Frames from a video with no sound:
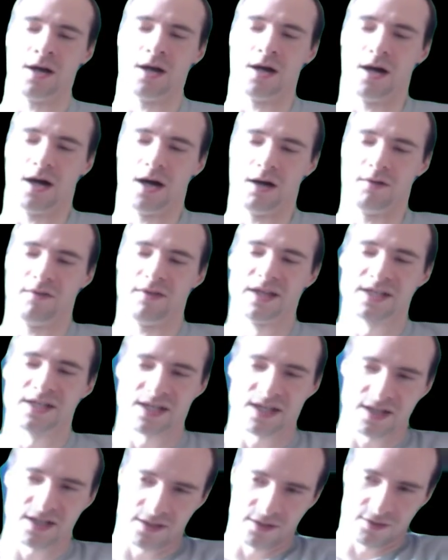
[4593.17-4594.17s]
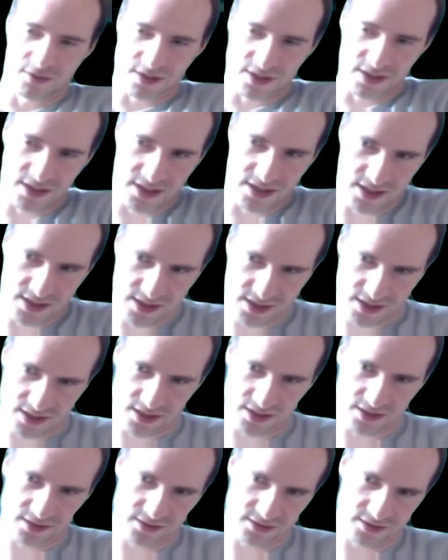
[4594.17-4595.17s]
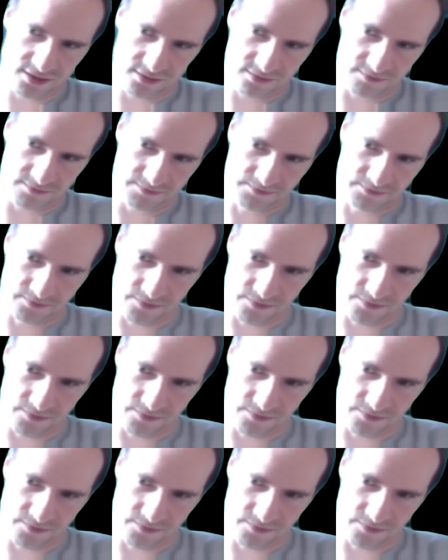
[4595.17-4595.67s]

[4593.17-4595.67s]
Oh, this hand looks nice. Um,